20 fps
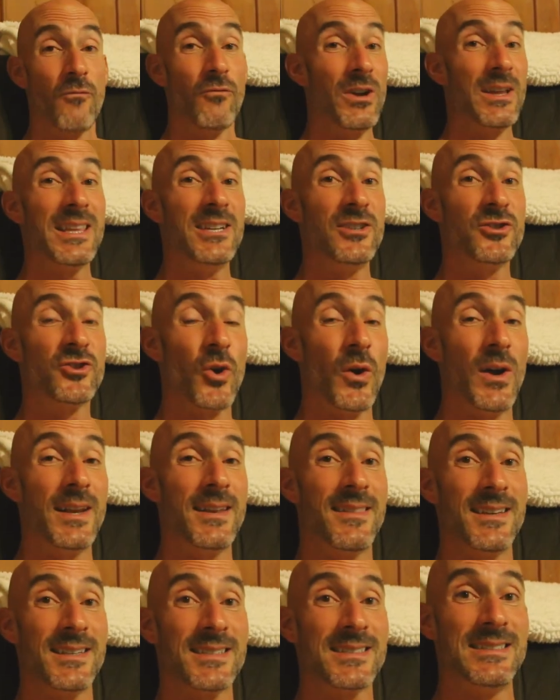Really
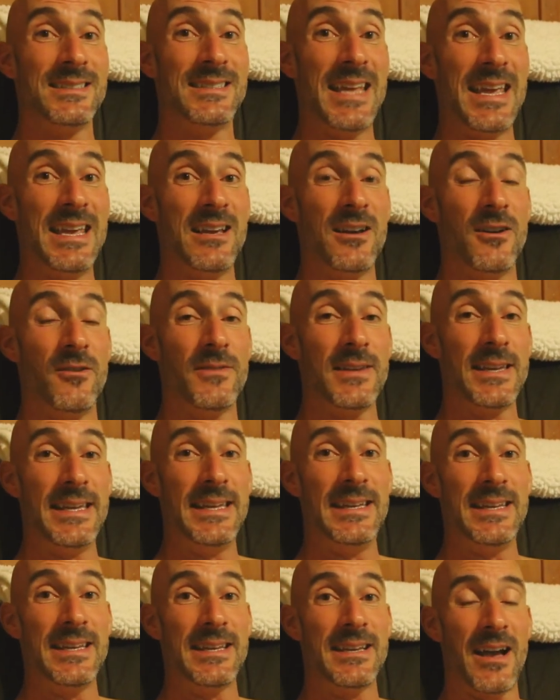enjoyed this day of
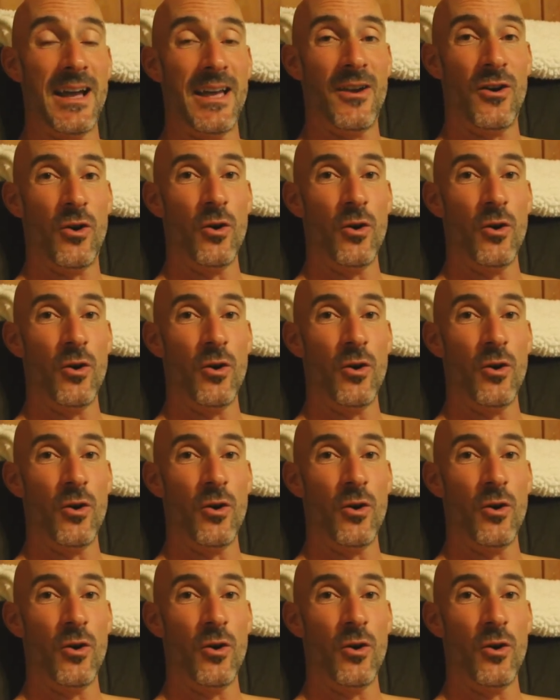eating. I